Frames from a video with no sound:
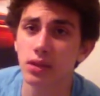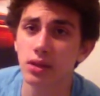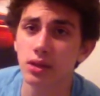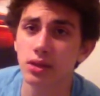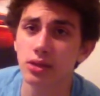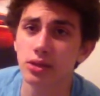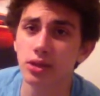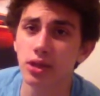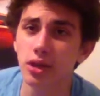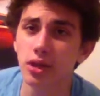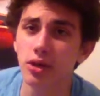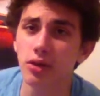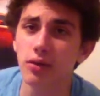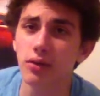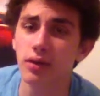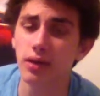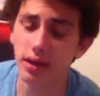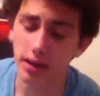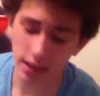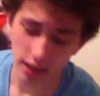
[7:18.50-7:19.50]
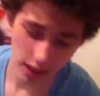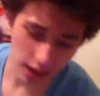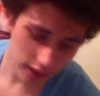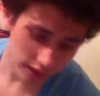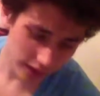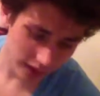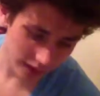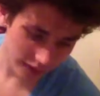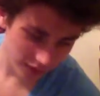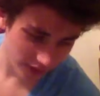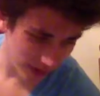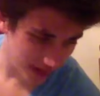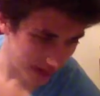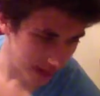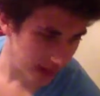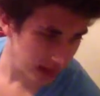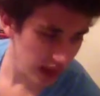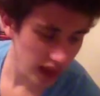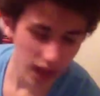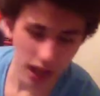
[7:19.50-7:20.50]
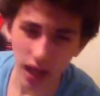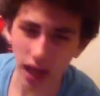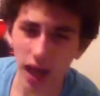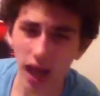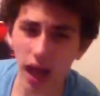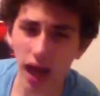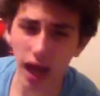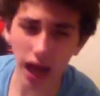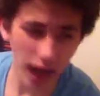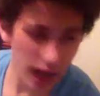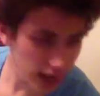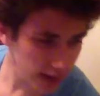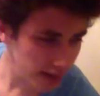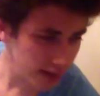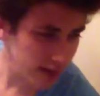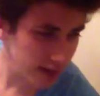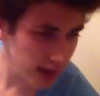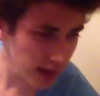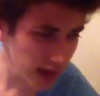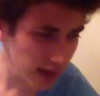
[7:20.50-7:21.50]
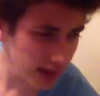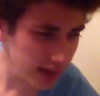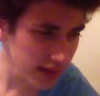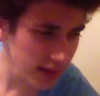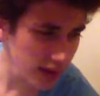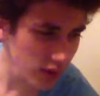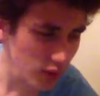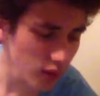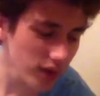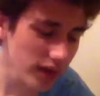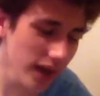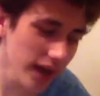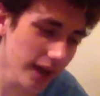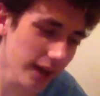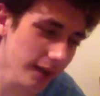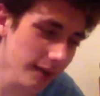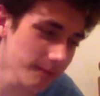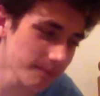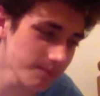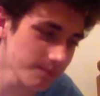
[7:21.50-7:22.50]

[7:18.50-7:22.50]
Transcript: so that's not the fact that I said that. Okay,